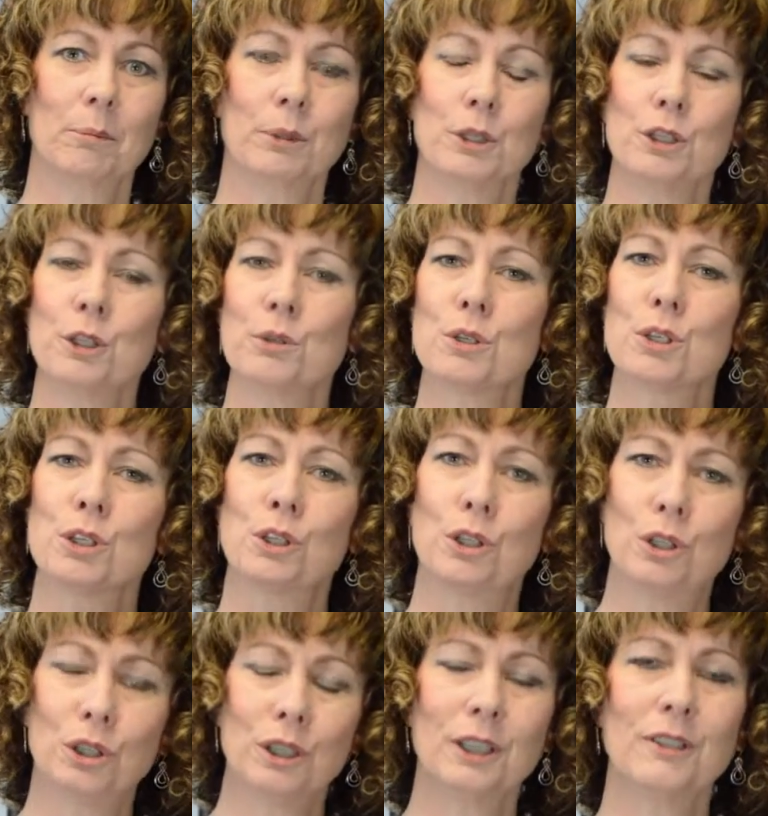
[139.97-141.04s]
Produce
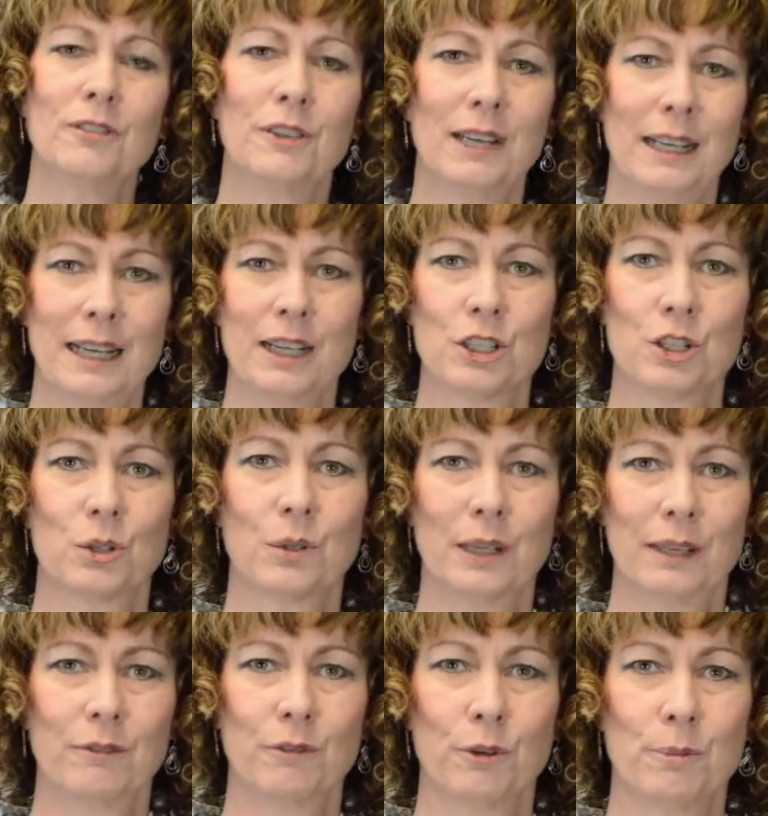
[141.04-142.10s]
good financial
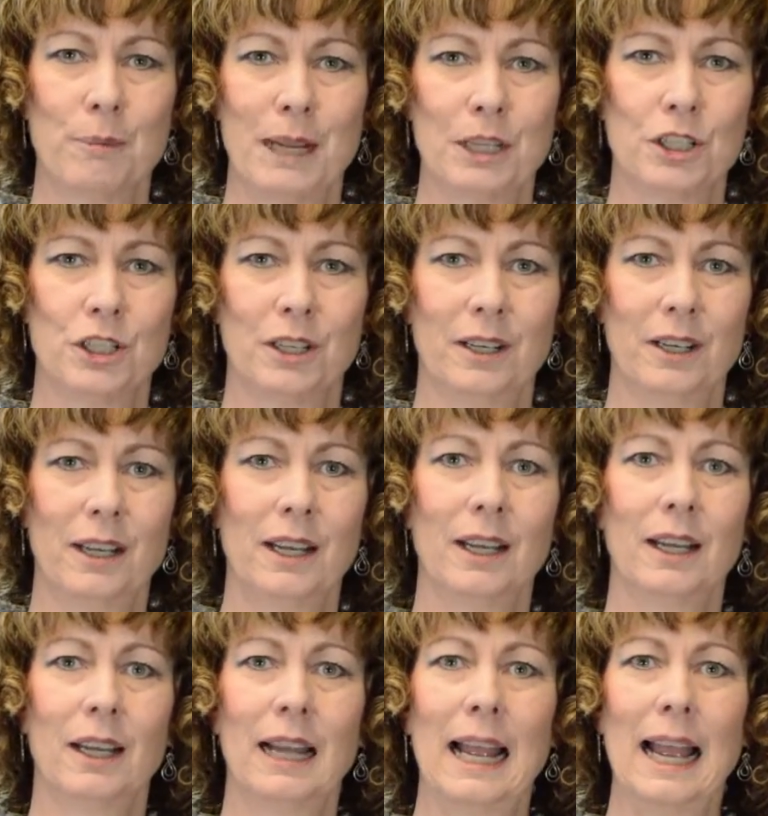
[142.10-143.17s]
information,
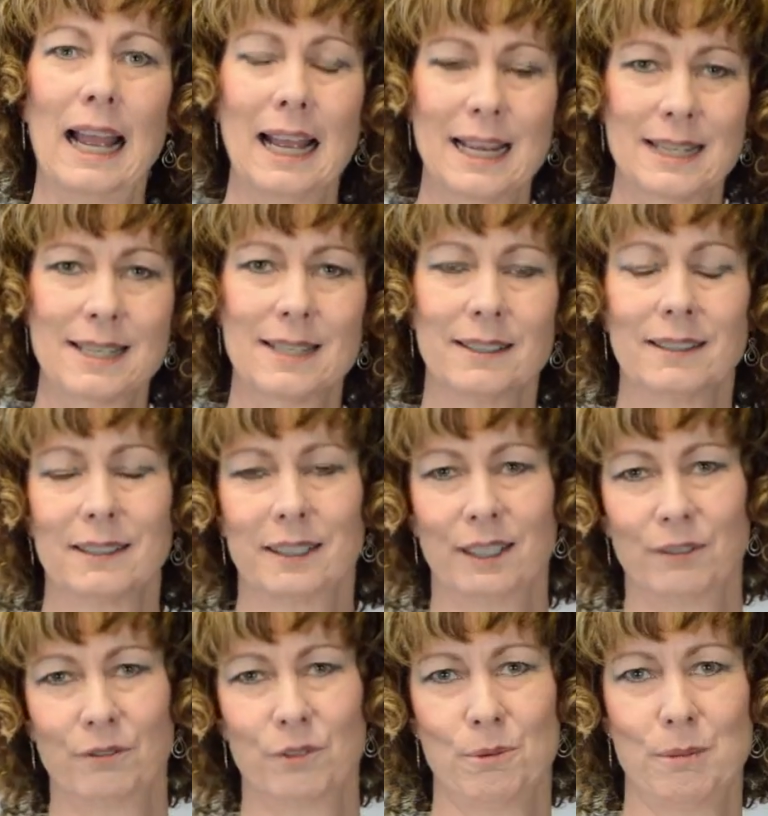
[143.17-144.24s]
excellent
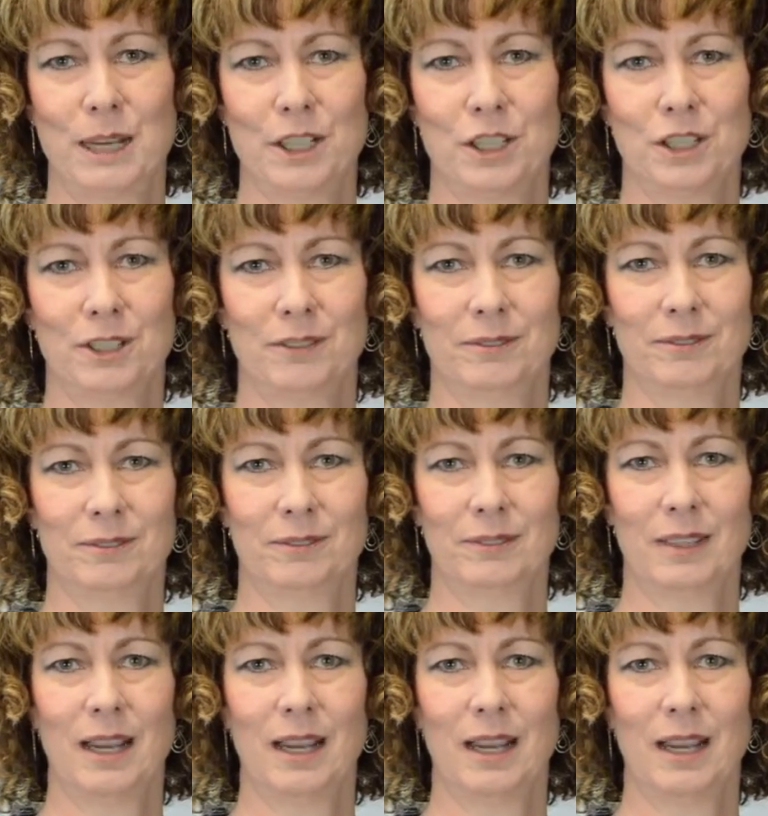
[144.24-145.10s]
information.